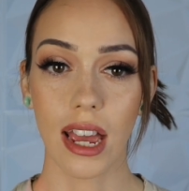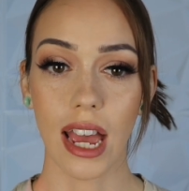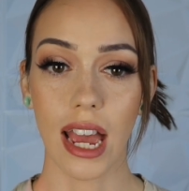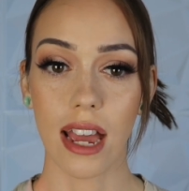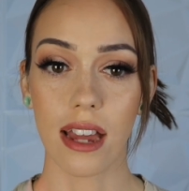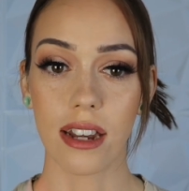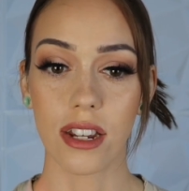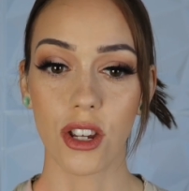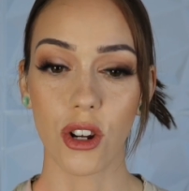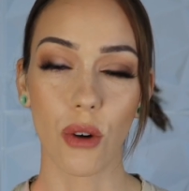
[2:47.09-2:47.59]

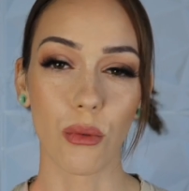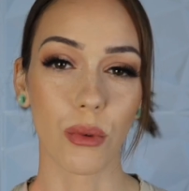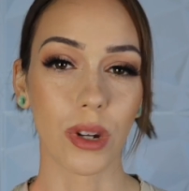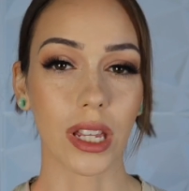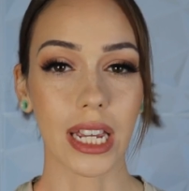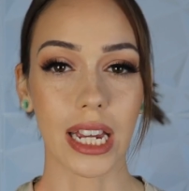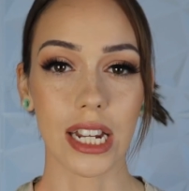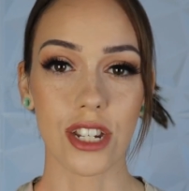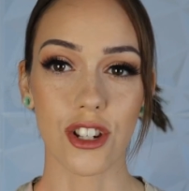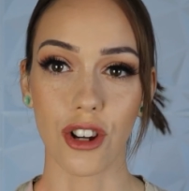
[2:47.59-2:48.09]
and you don't
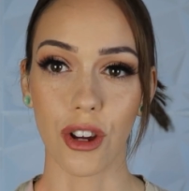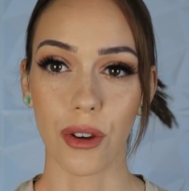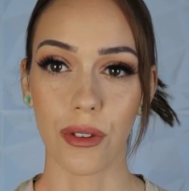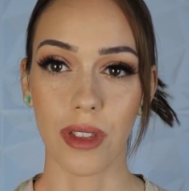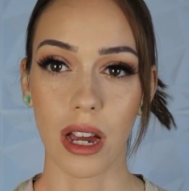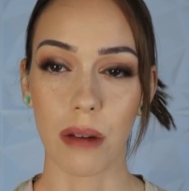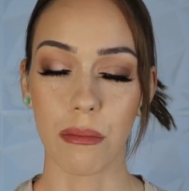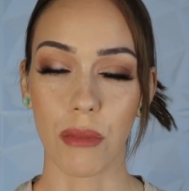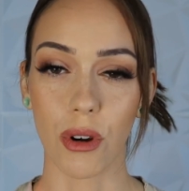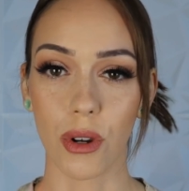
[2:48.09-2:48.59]
really get to know
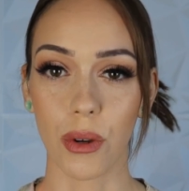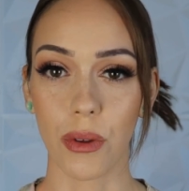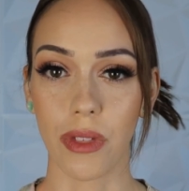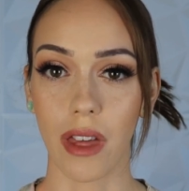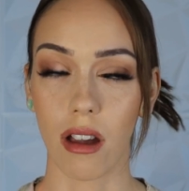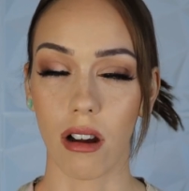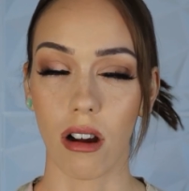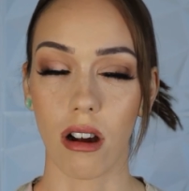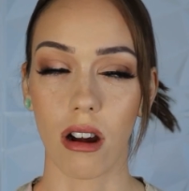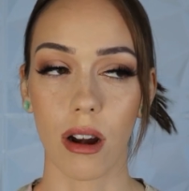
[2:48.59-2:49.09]
them or who
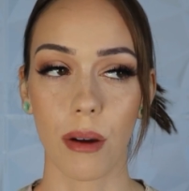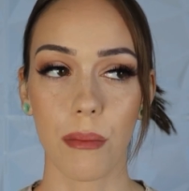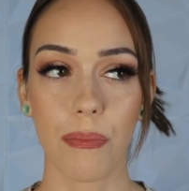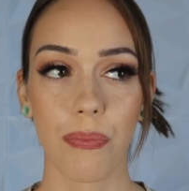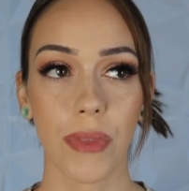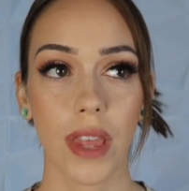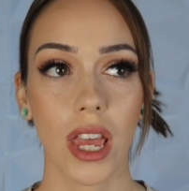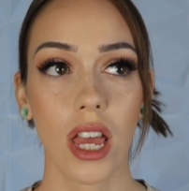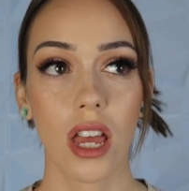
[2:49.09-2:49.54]
they are.